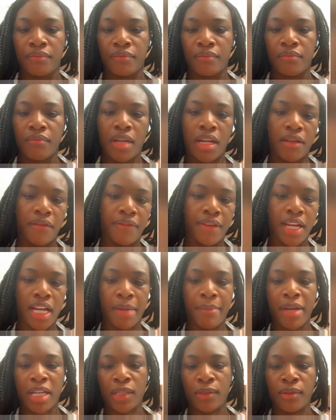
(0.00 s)
matter of fact,
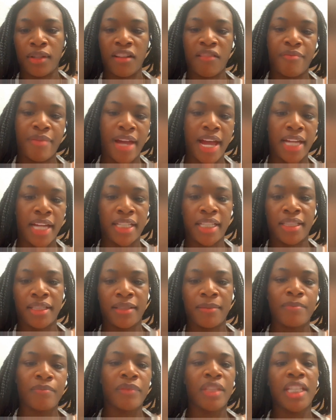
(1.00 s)
I'm at 12 badges.
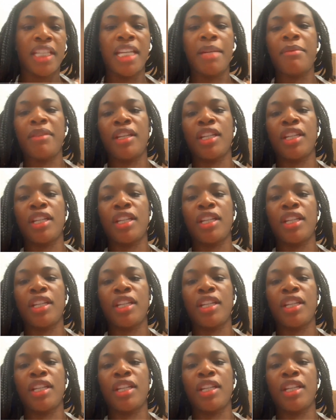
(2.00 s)
Give me